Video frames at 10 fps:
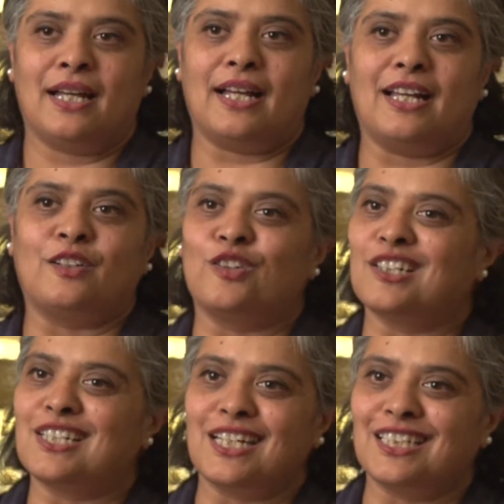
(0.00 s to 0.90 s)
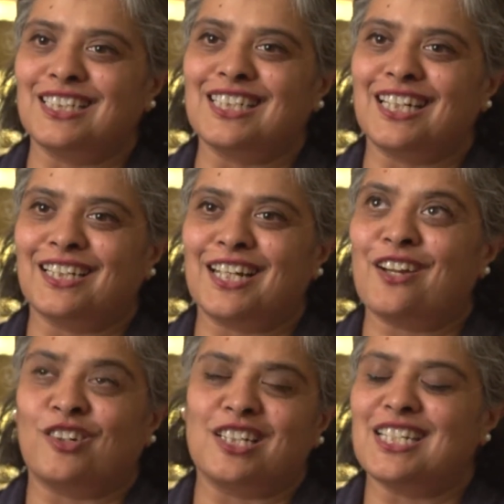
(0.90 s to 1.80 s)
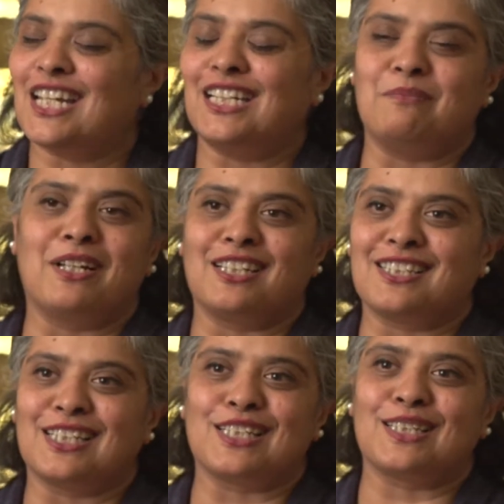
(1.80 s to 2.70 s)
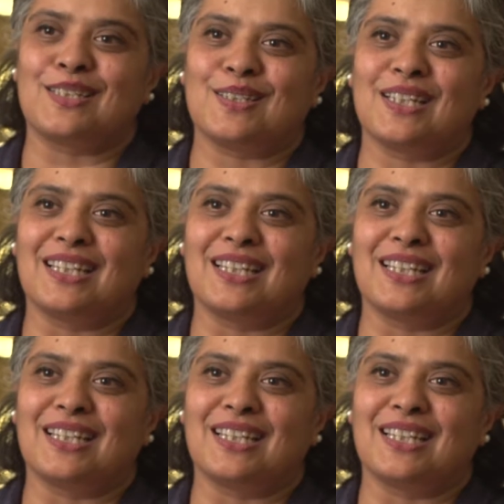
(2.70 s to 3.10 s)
And on a daily, on a daily basis,